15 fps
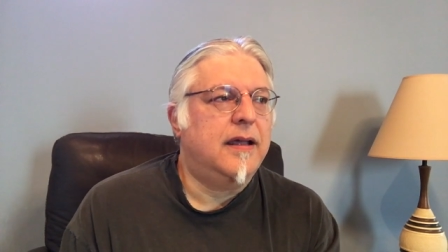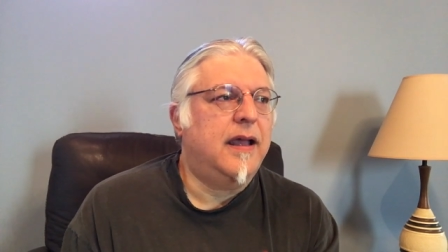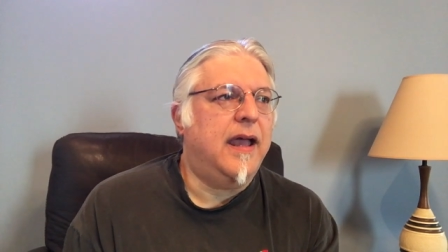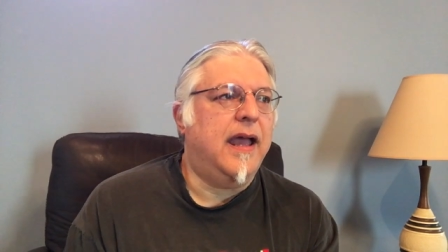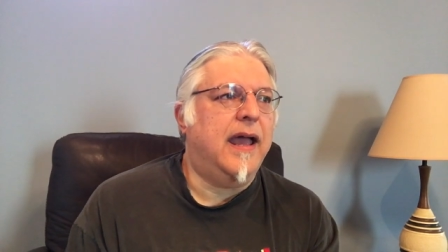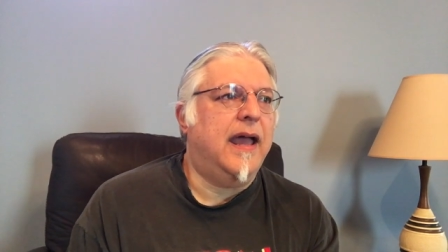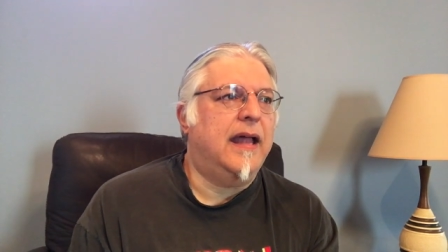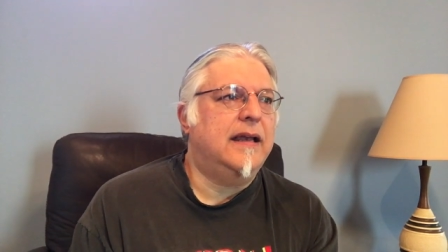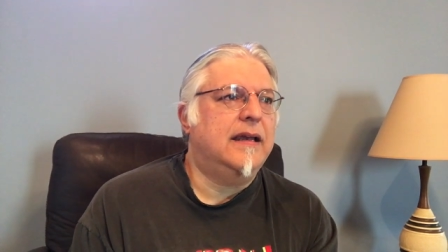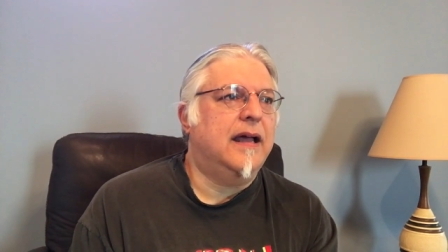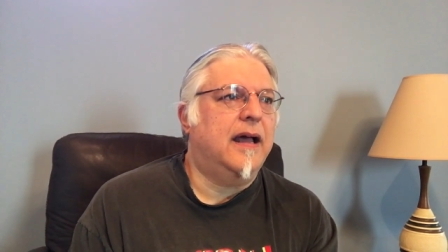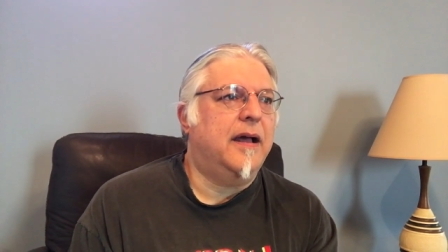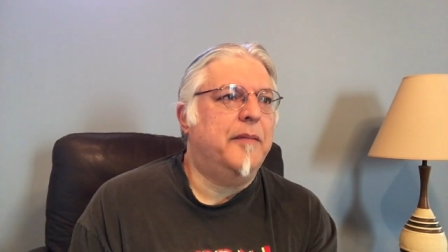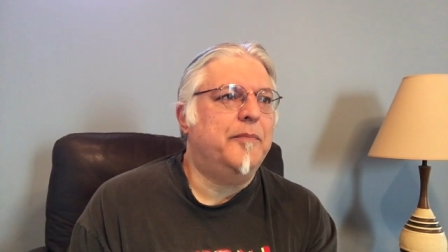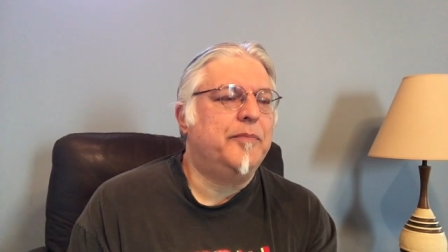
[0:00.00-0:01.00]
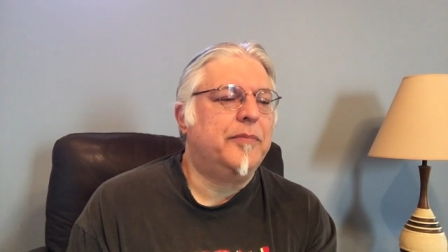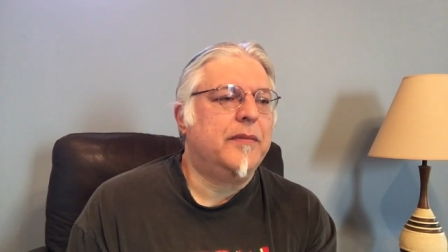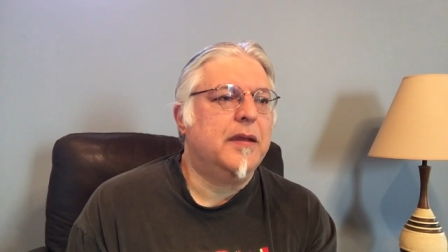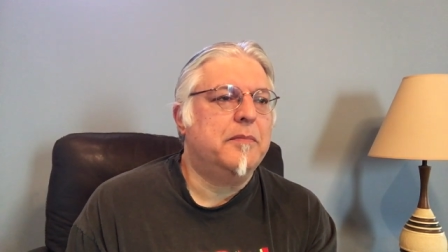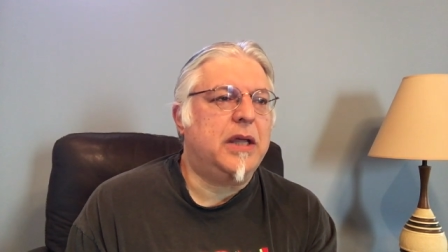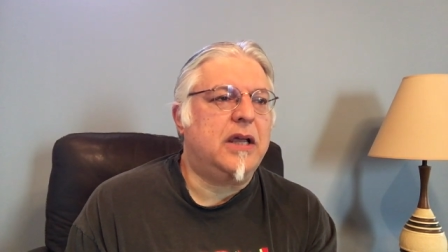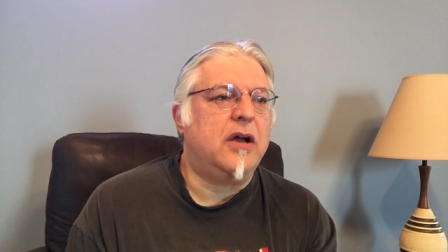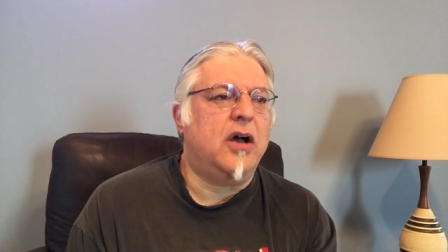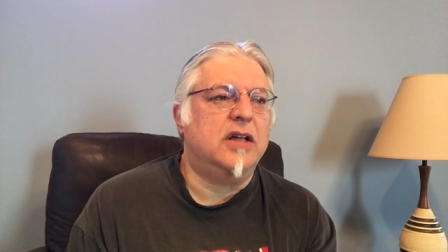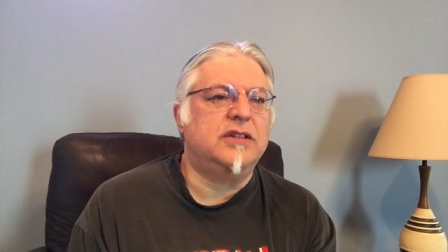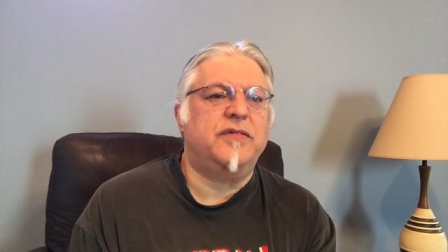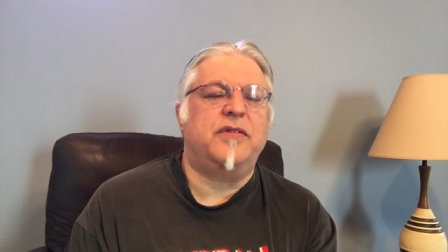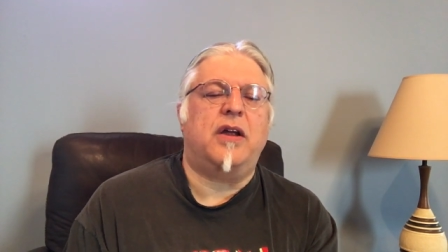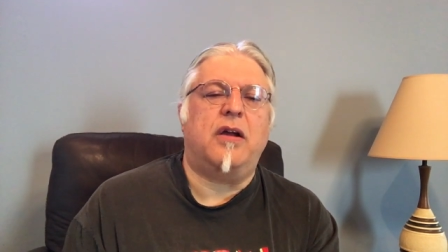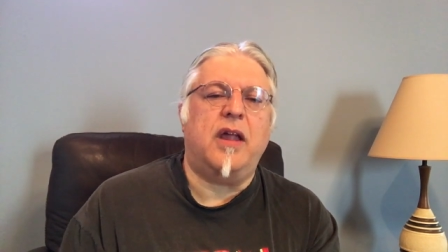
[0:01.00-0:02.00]
and because
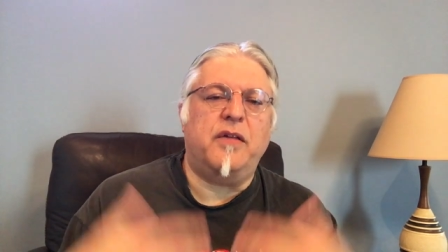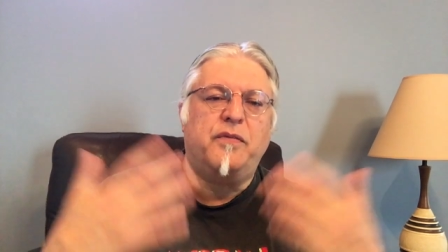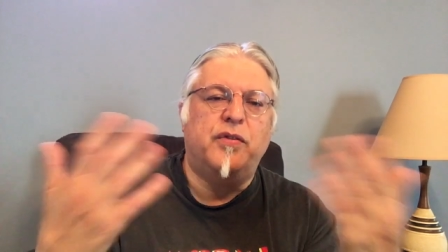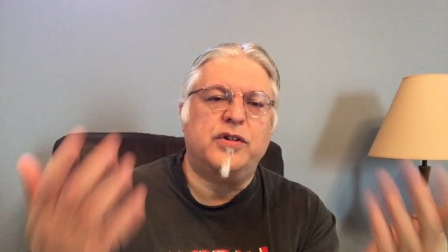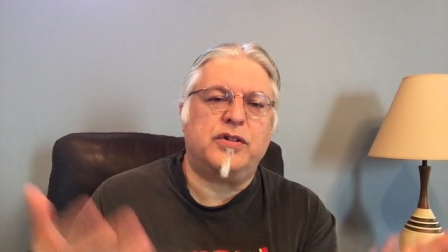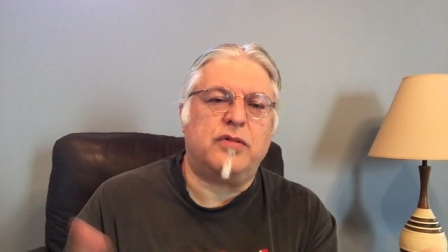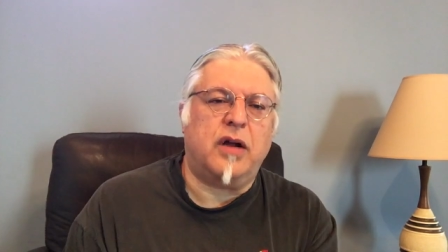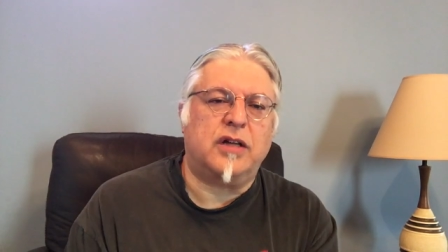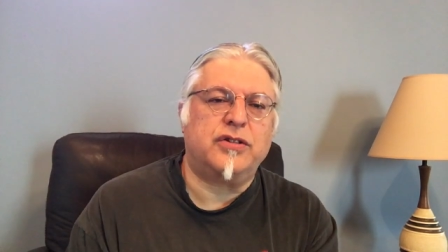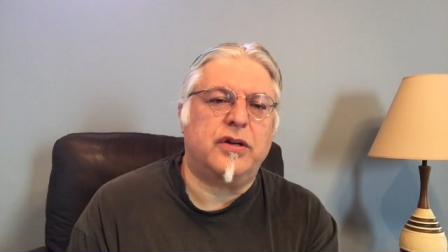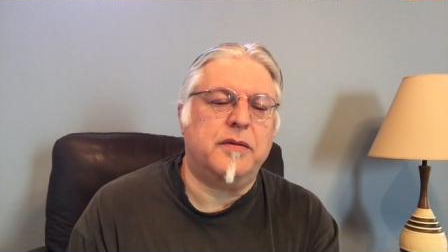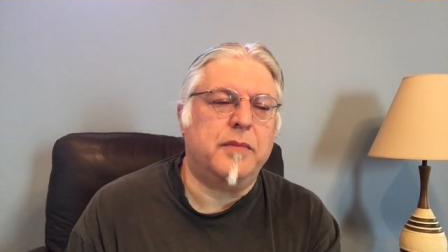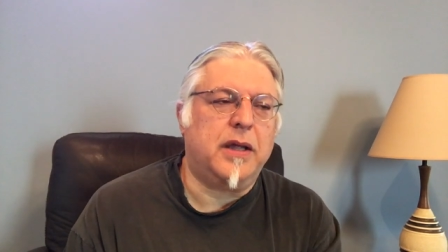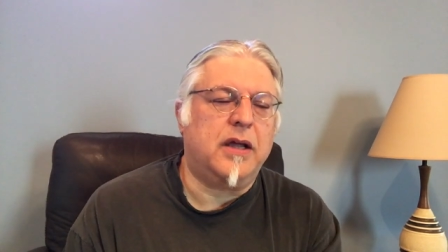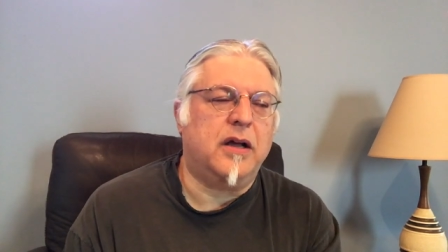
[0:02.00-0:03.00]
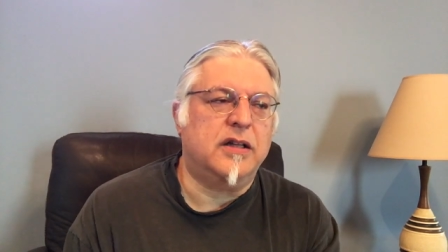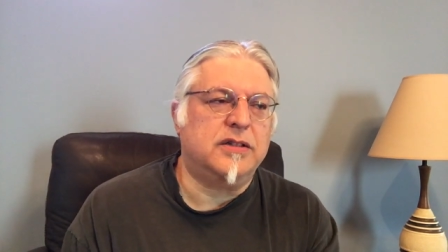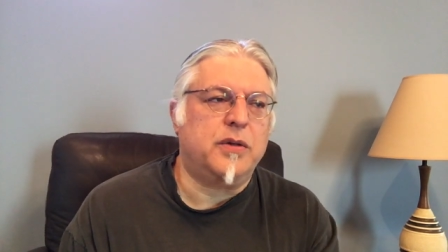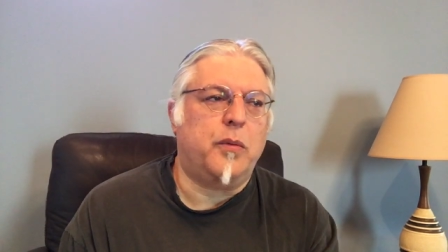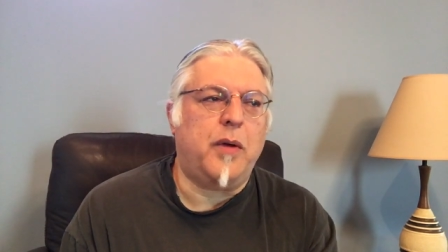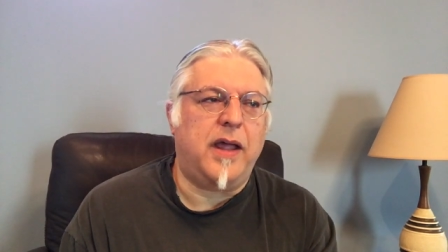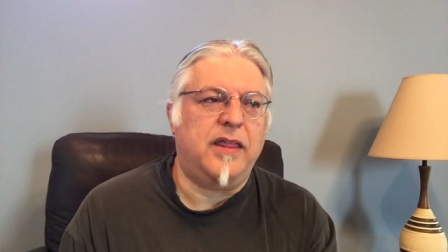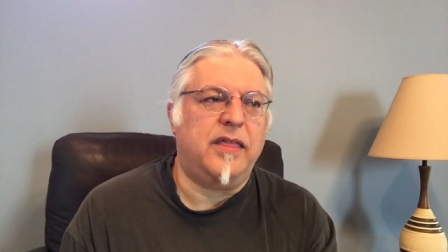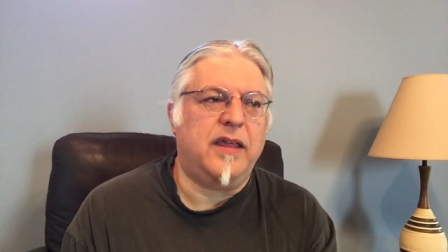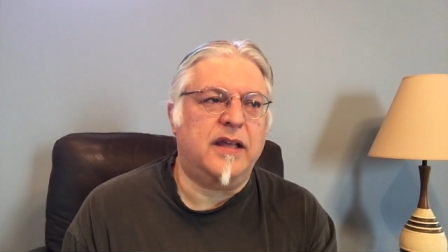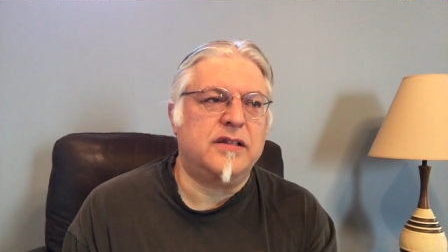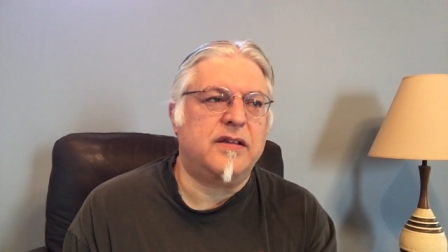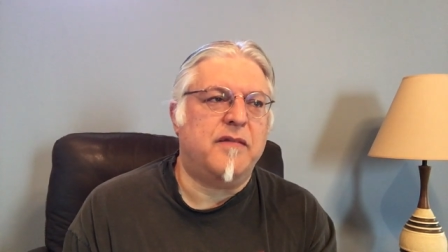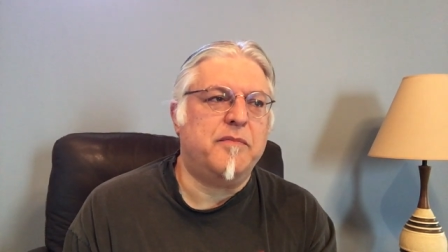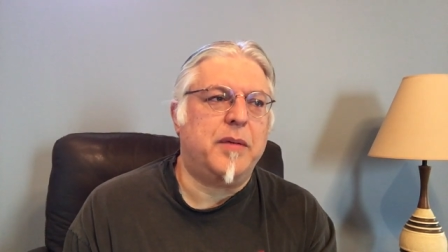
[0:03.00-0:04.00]
of their infrastructure and because of the way
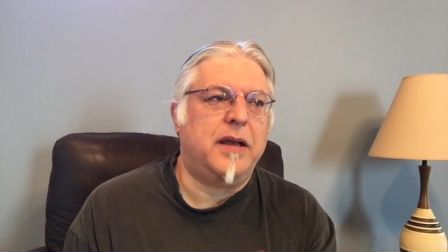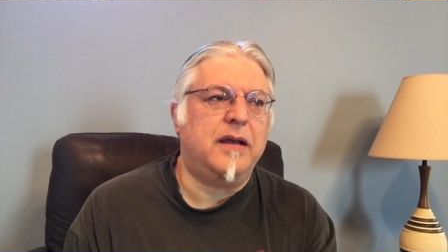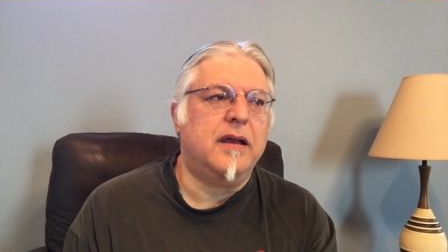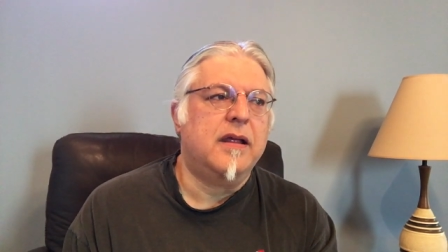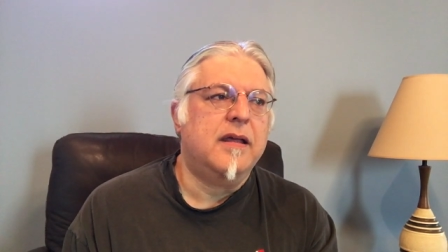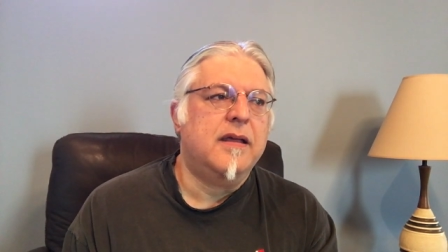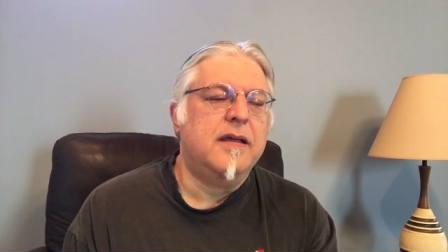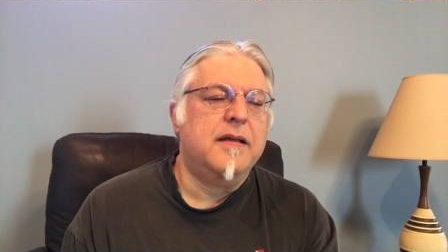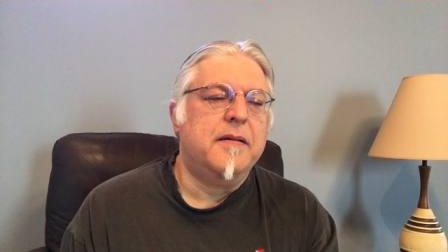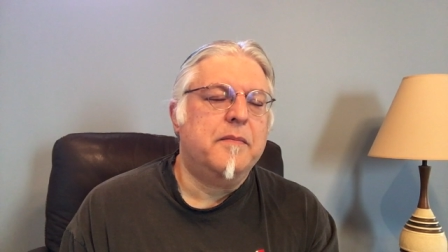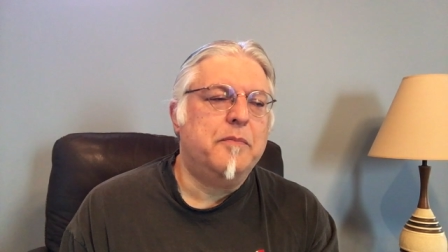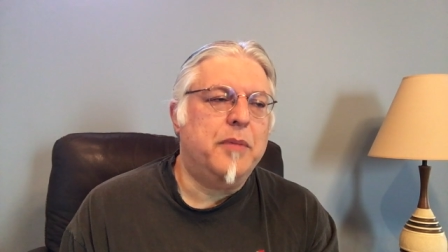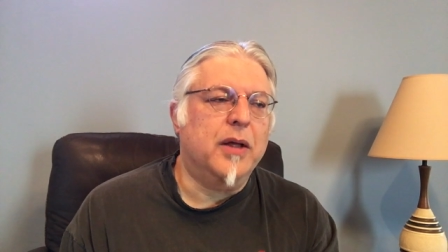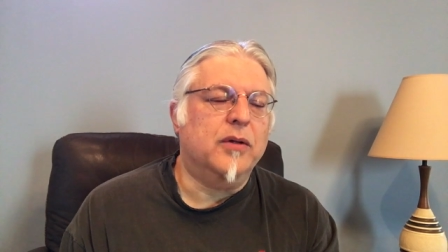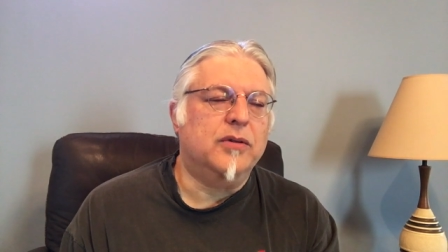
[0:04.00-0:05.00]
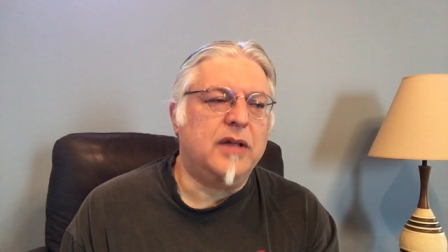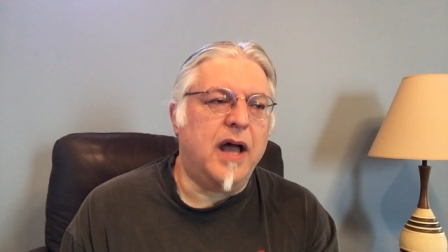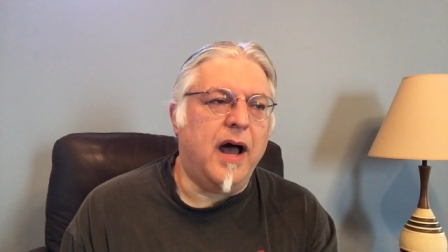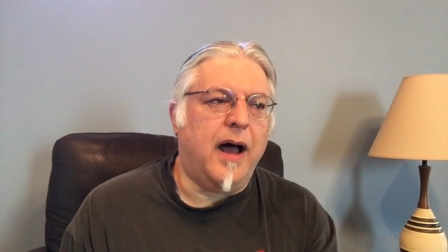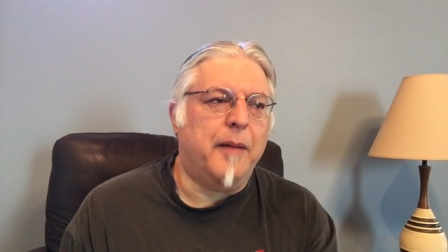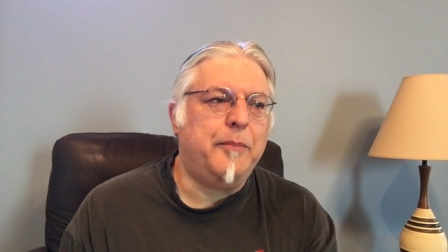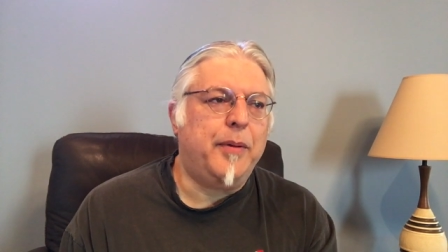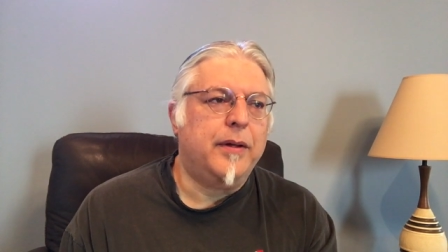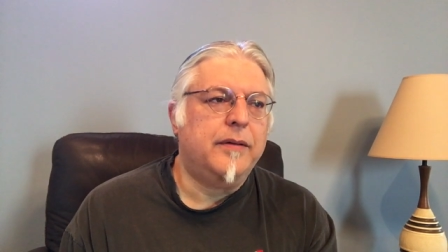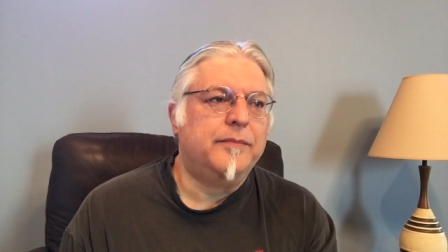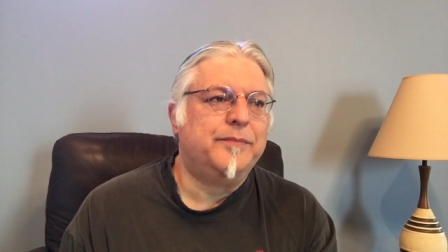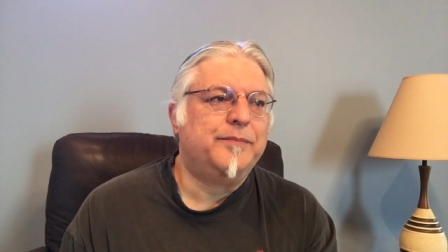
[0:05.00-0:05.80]
things have been built up,